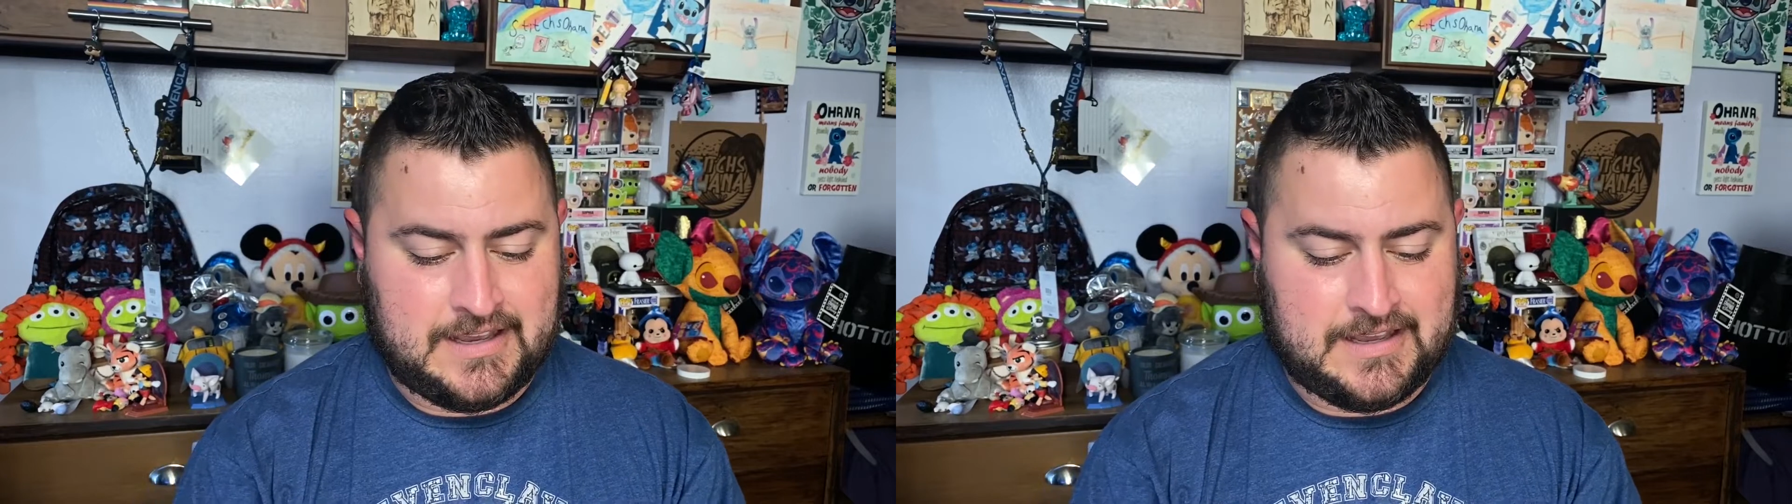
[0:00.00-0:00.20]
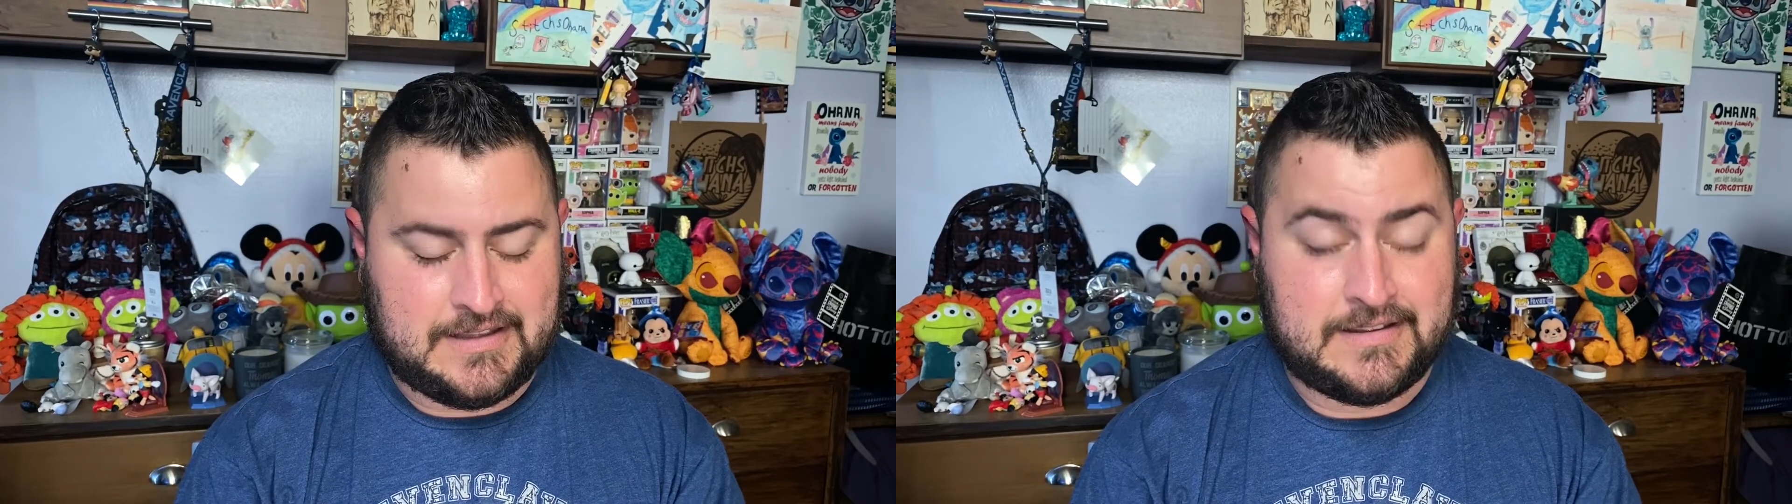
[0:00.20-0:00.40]

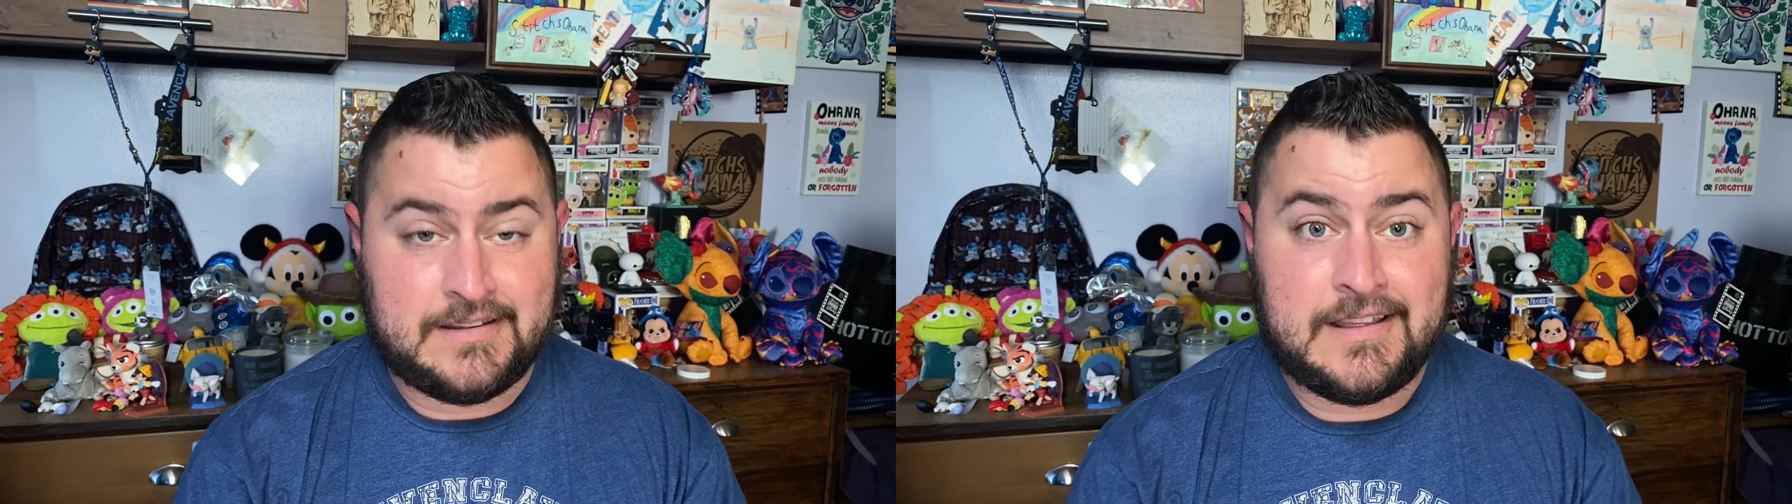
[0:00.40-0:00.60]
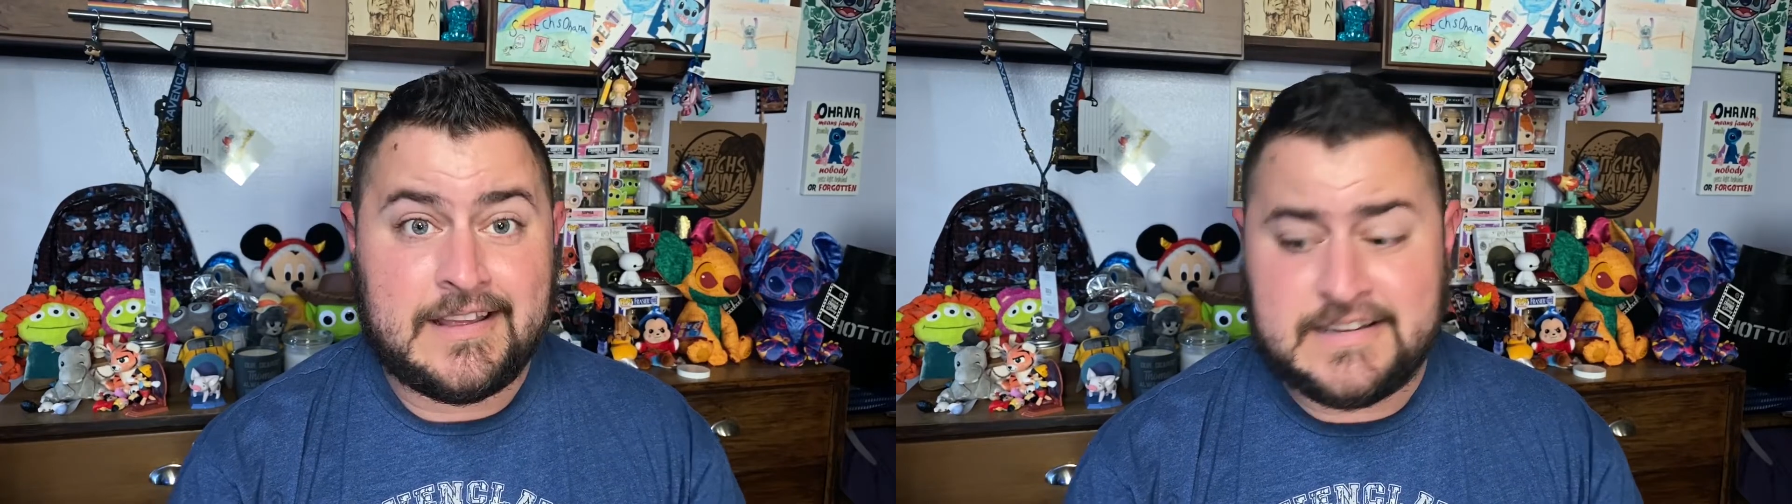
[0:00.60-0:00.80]
uh,
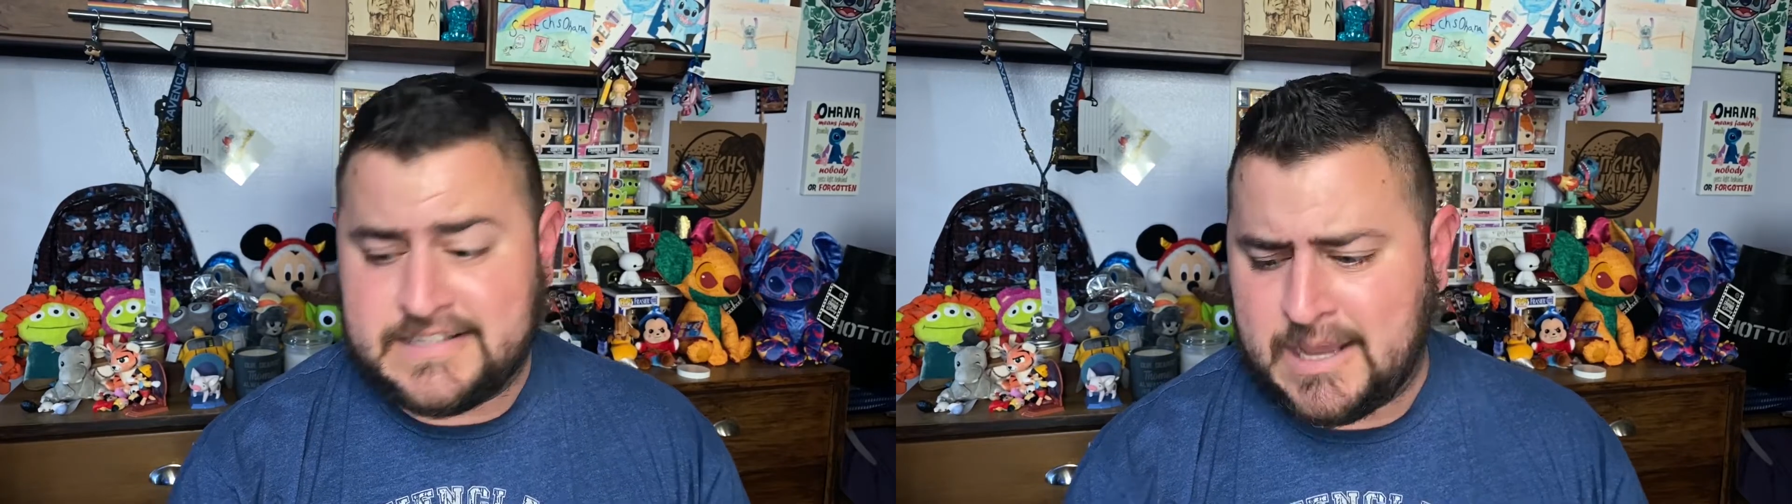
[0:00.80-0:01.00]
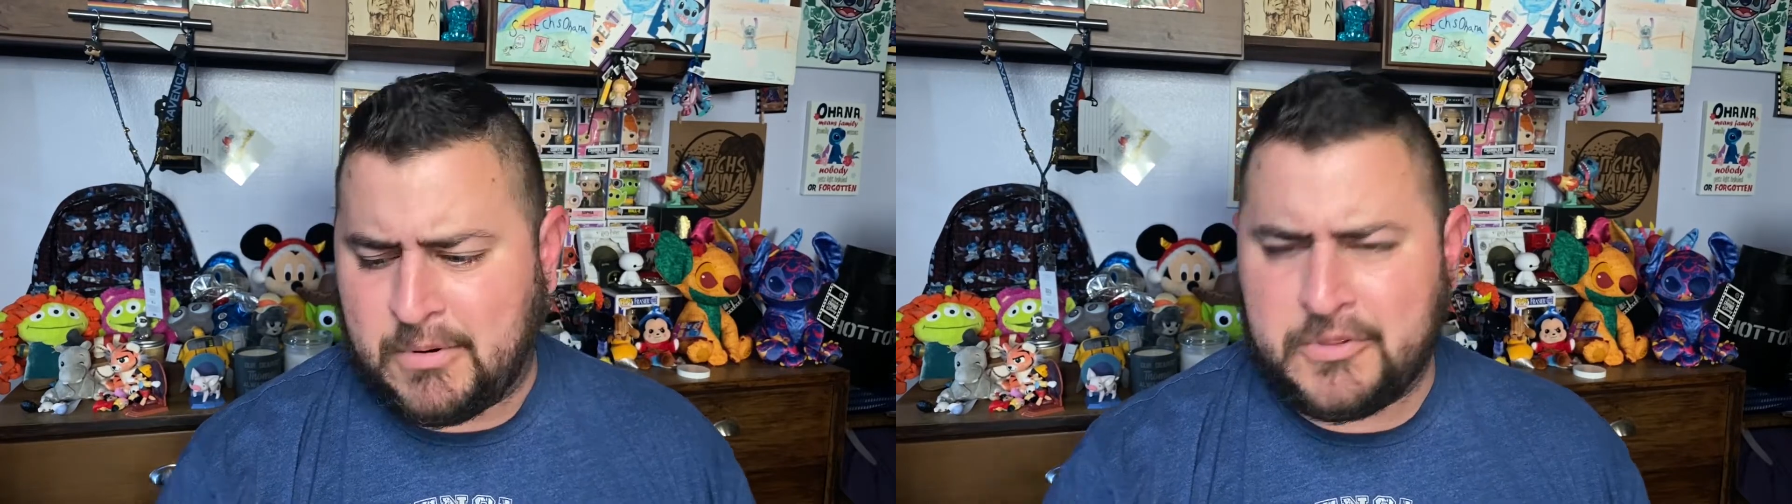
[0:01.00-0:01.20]

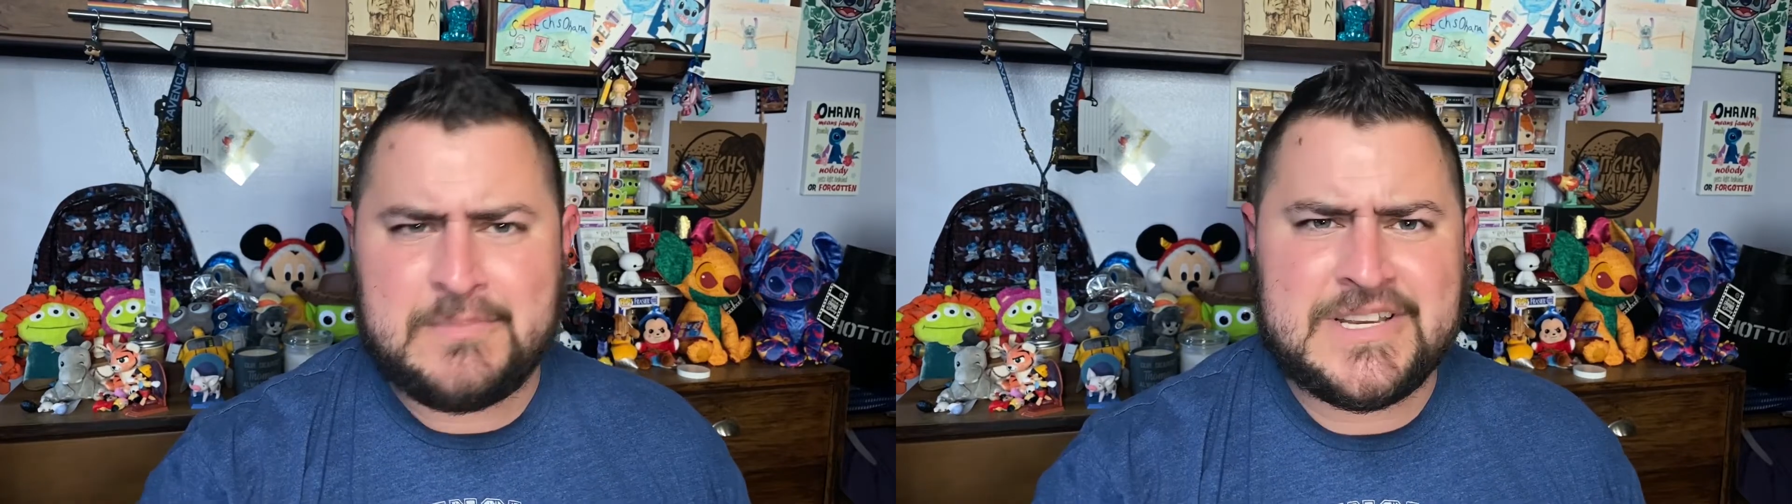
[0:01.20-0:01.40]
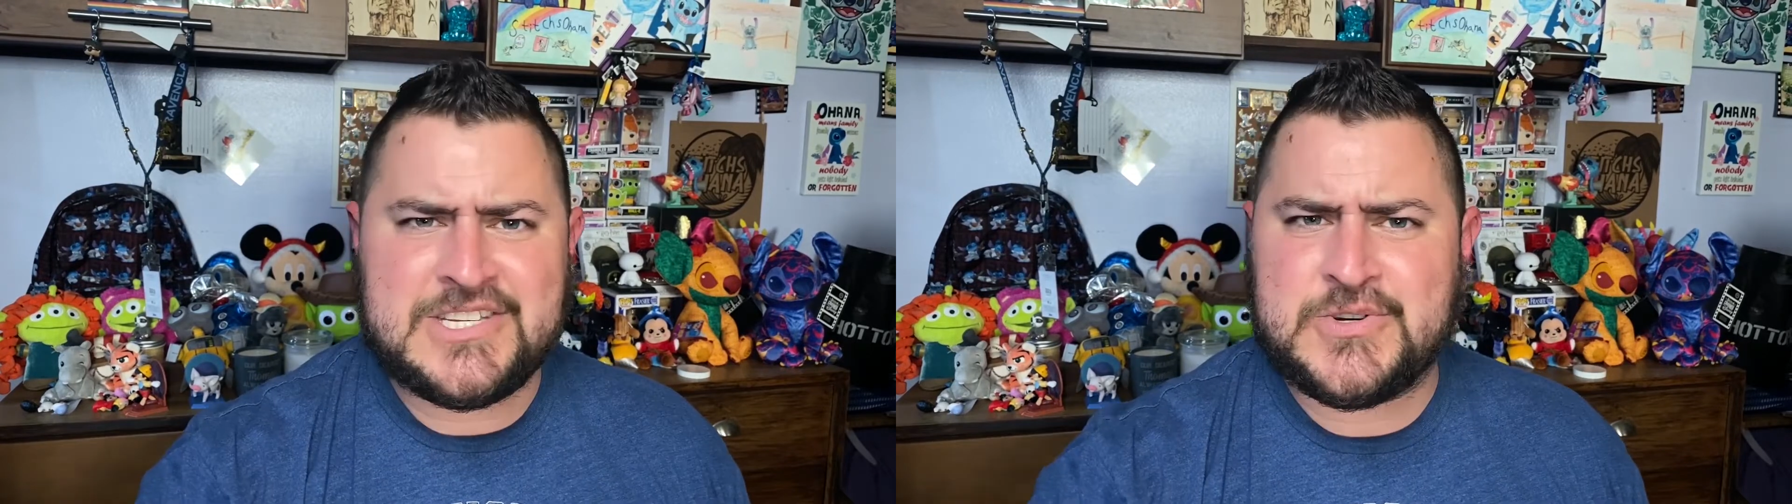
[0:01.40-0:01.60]
double the
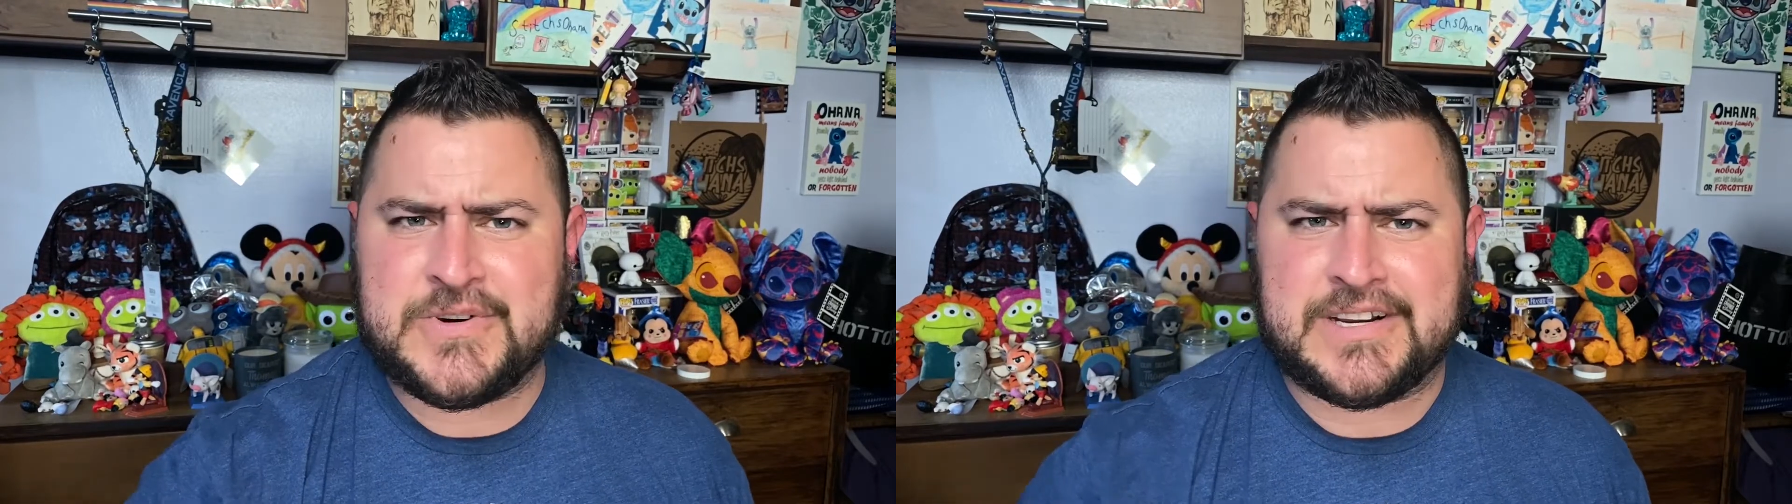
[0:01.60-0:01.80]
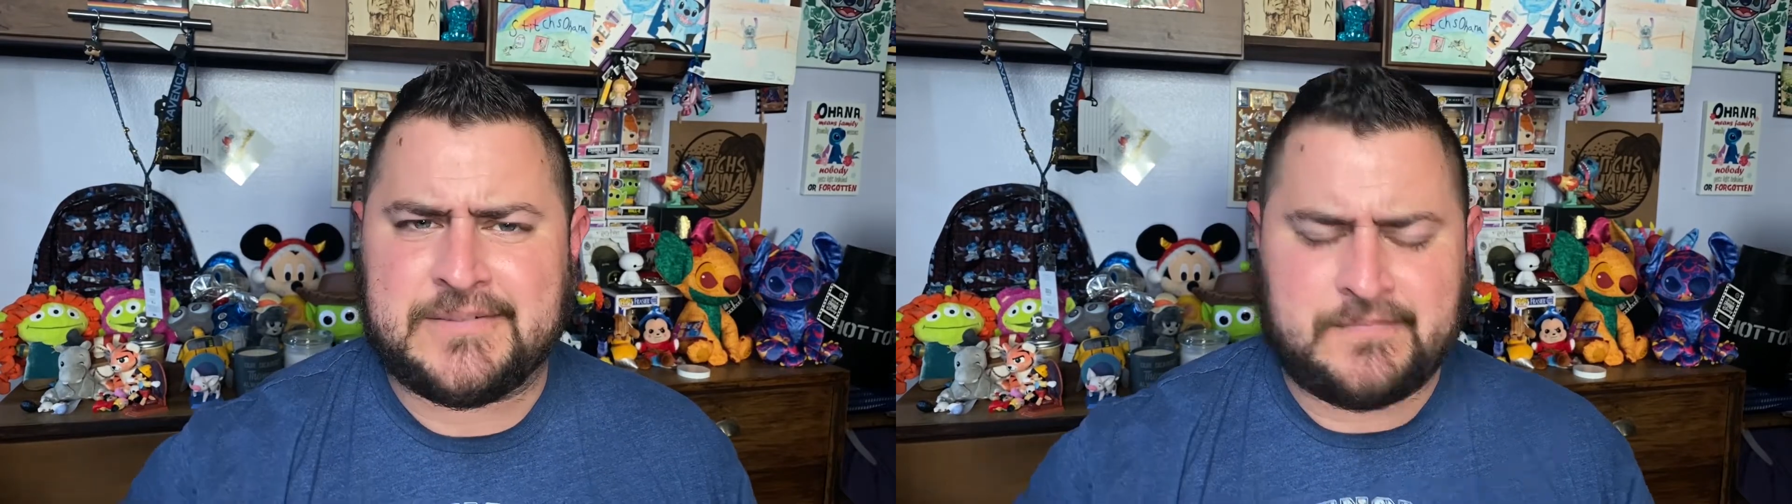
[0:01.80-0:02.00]

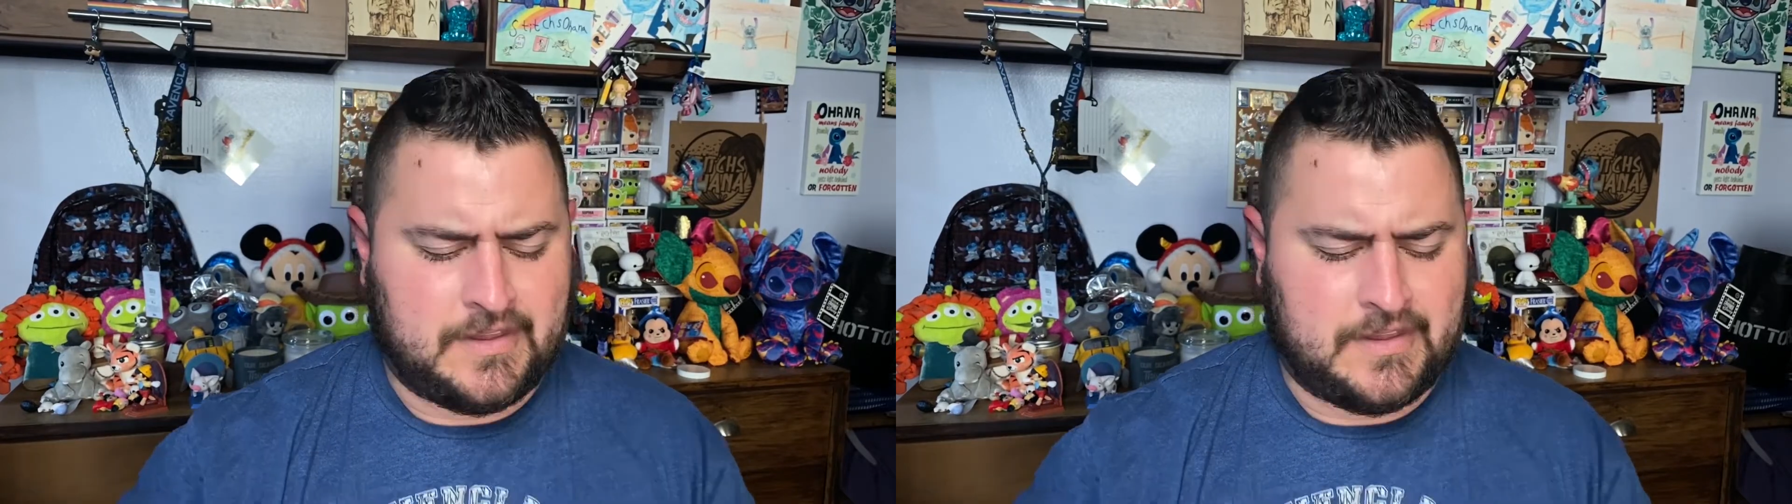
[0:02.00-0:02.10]
mystery.